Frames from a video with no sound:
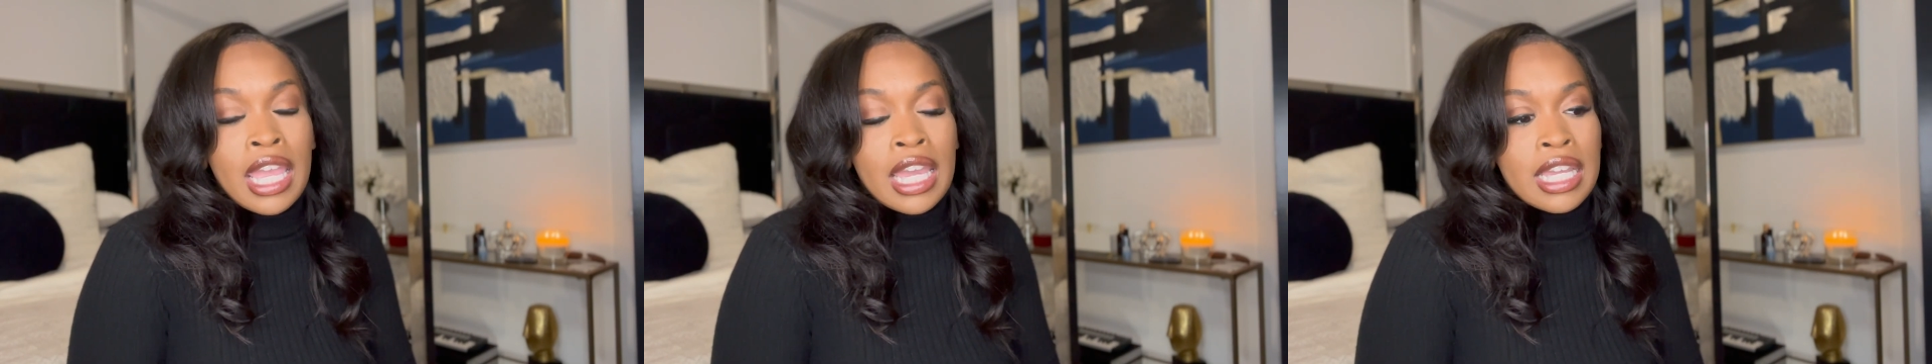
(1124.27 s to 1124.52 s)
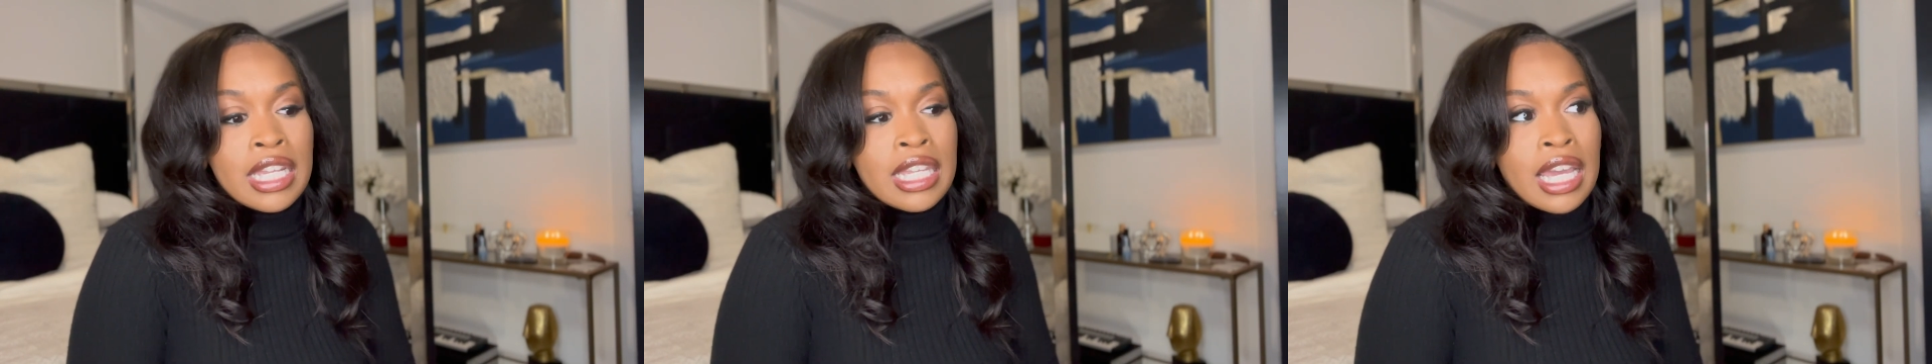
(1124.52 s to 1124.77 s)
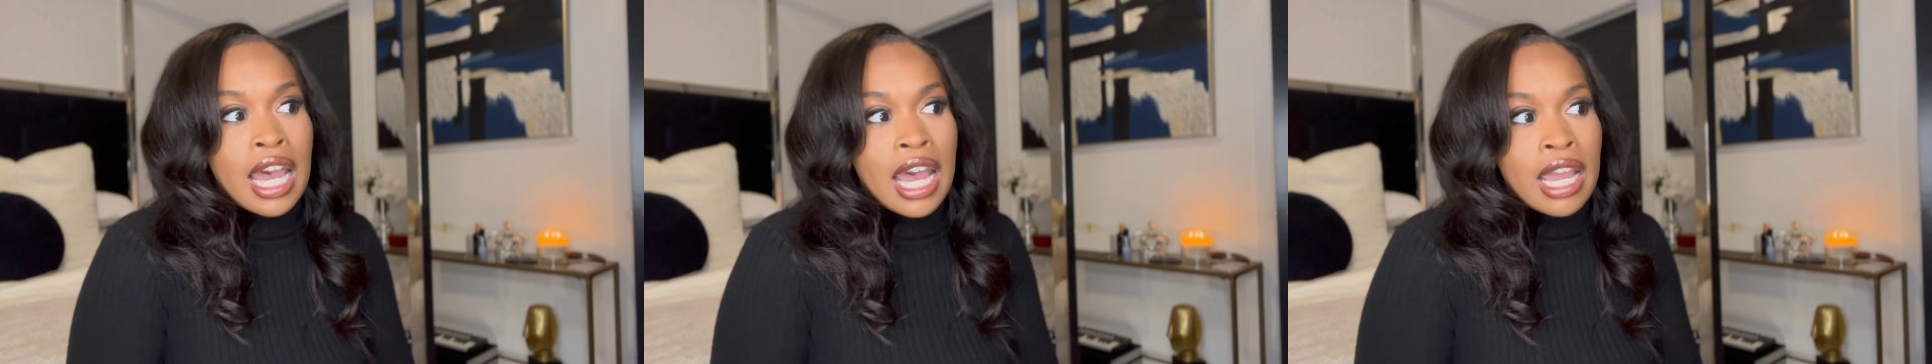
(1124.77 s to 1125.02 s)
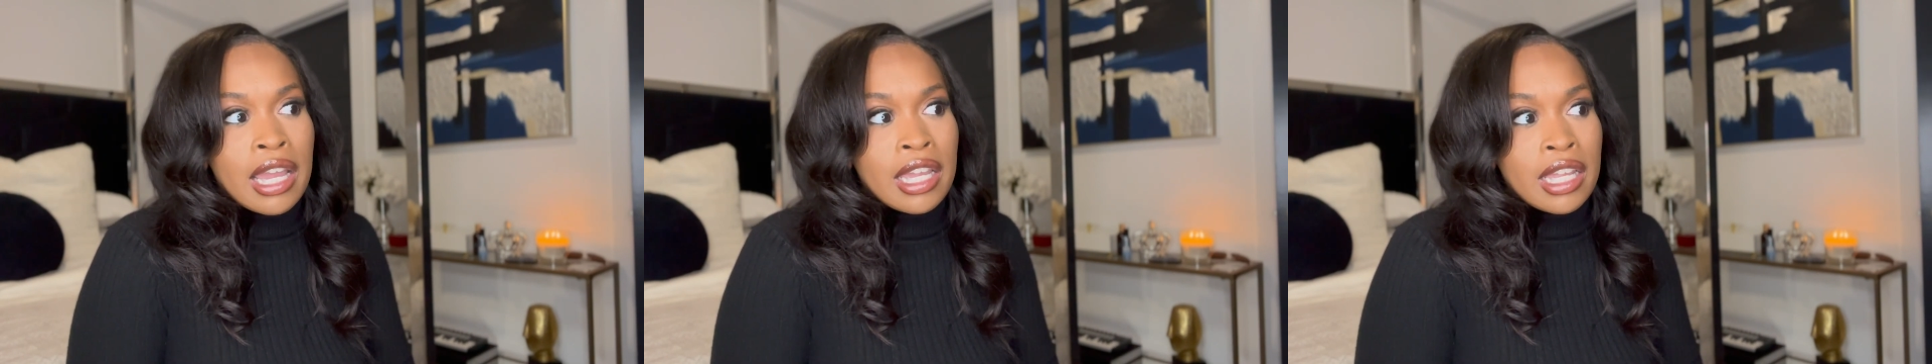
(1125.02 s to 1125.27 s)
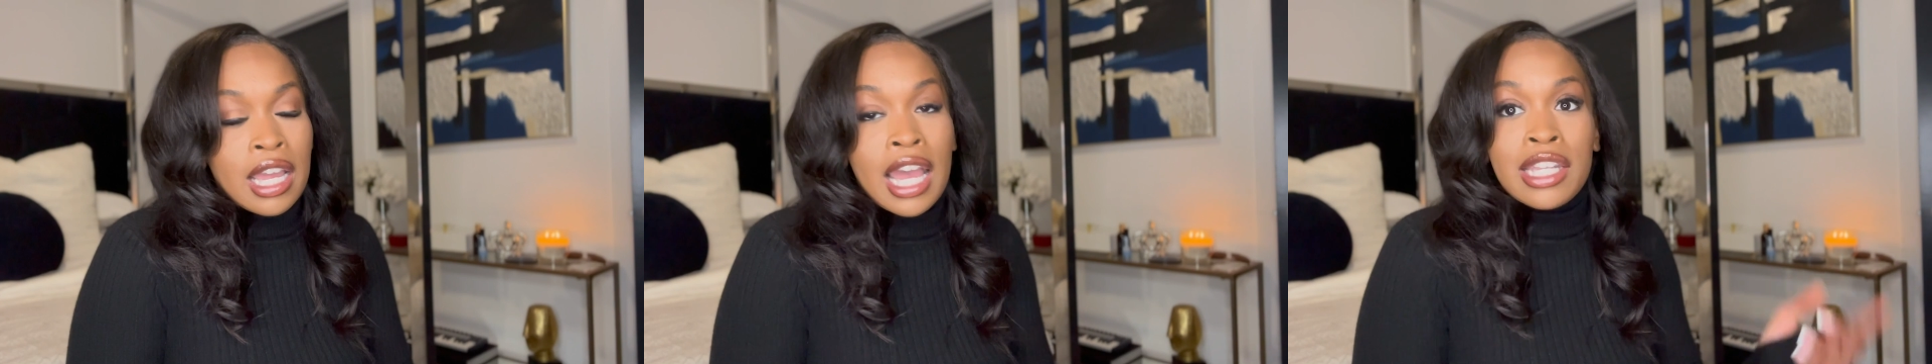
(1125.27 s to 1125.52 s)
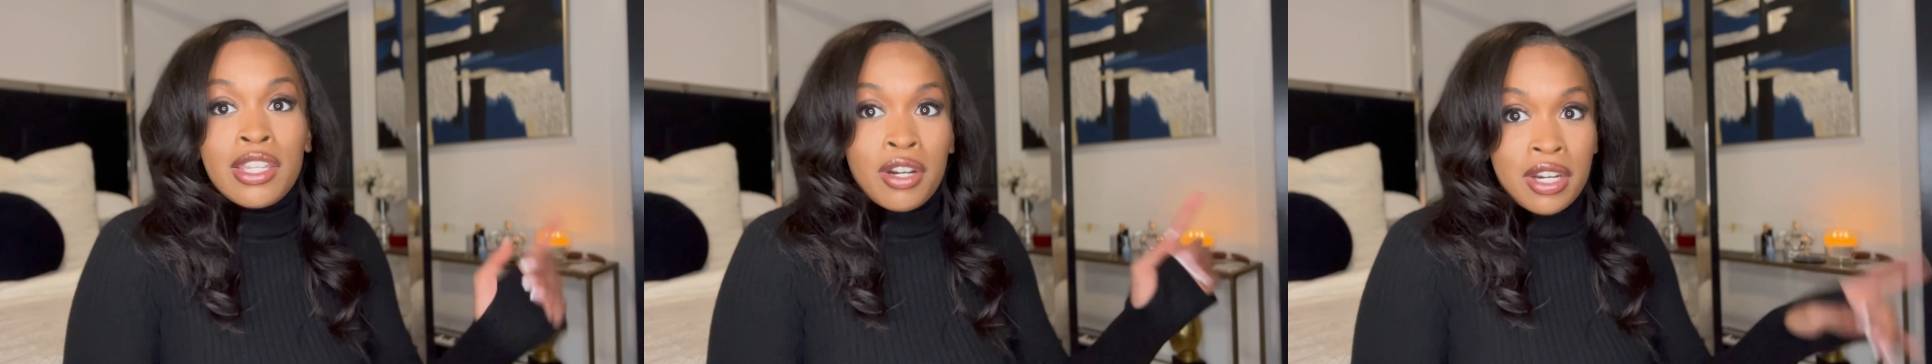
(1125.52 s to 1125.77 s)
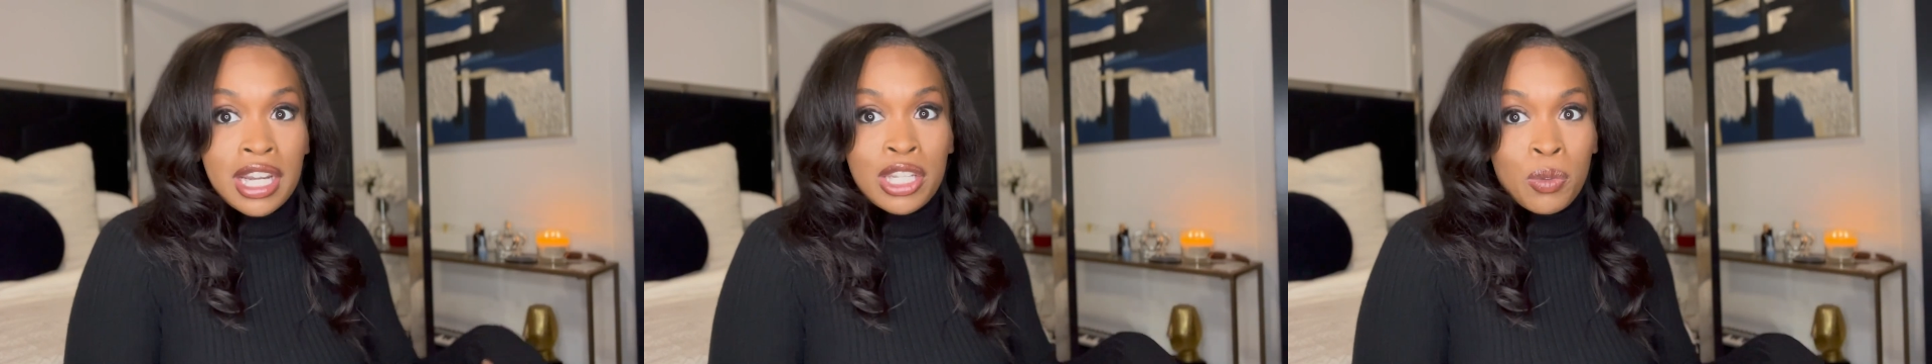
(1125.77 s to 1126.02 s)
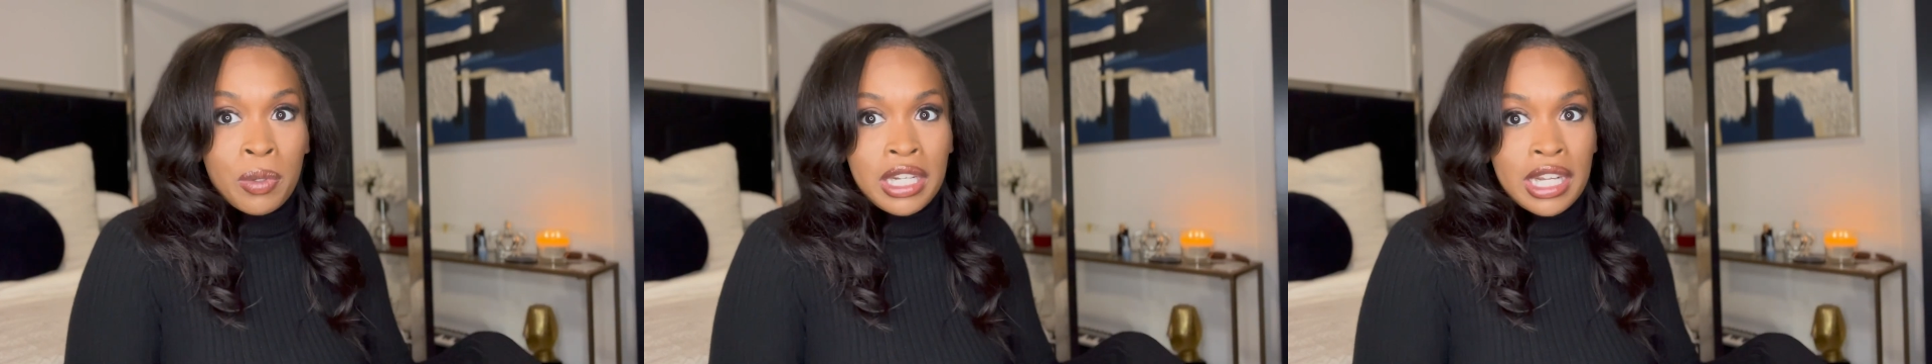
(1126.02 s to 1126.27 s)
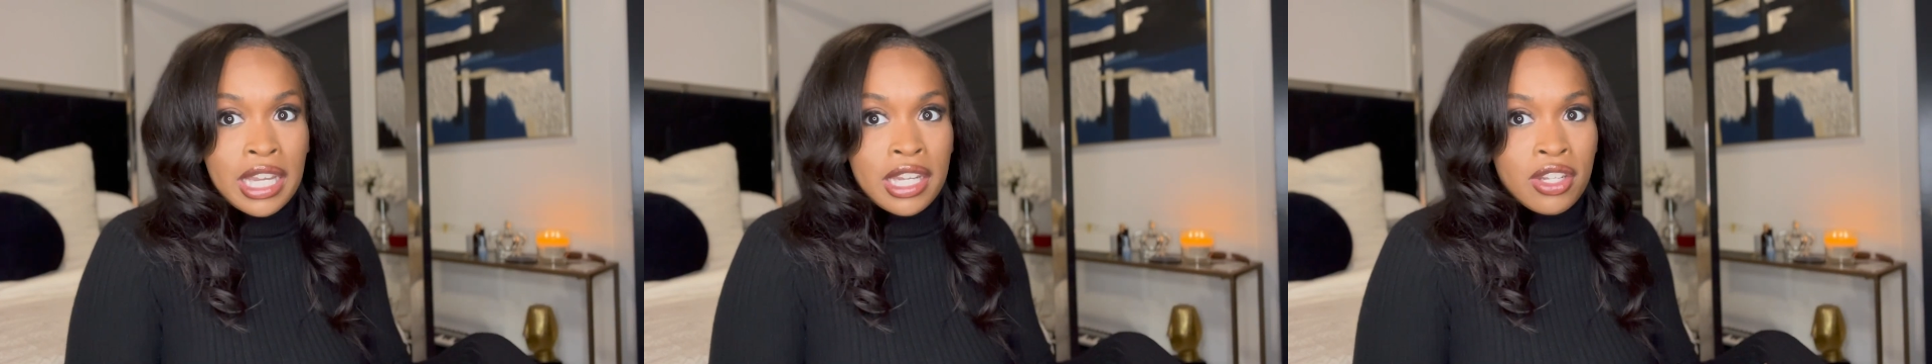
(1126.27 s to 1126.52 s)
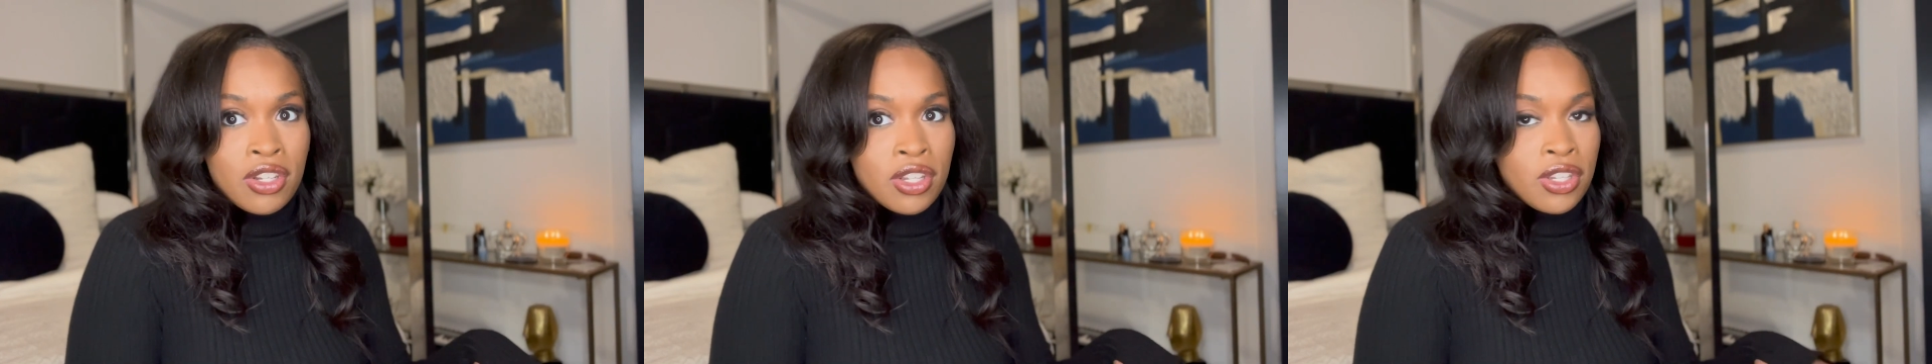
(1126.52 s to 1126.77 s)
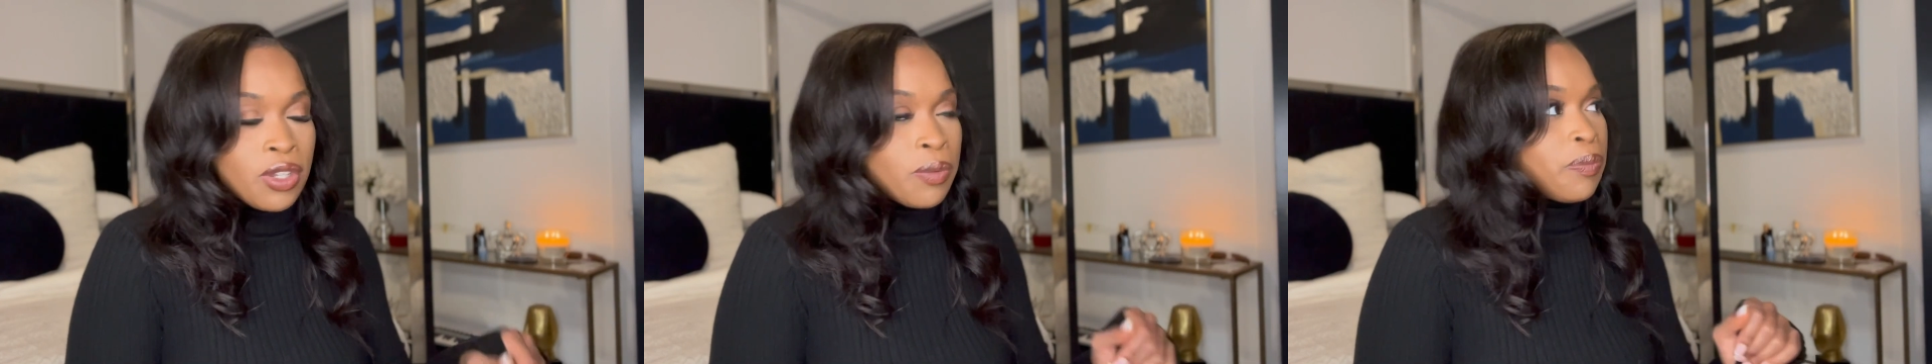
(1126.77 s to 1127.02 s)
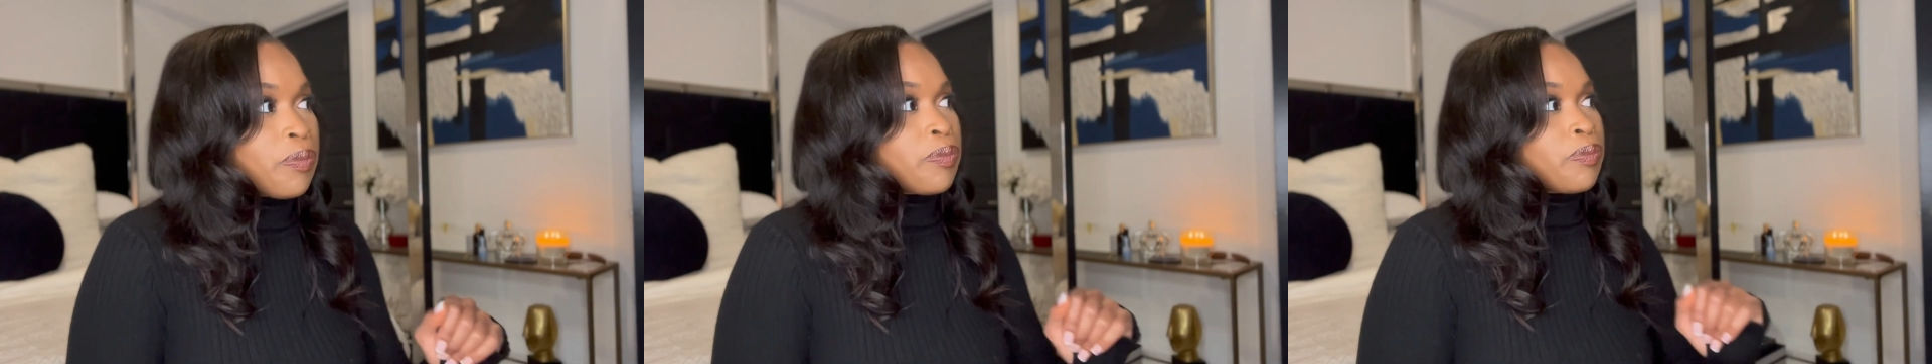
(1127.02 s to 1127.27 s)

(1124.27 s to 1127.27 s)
and I started at 29 inches.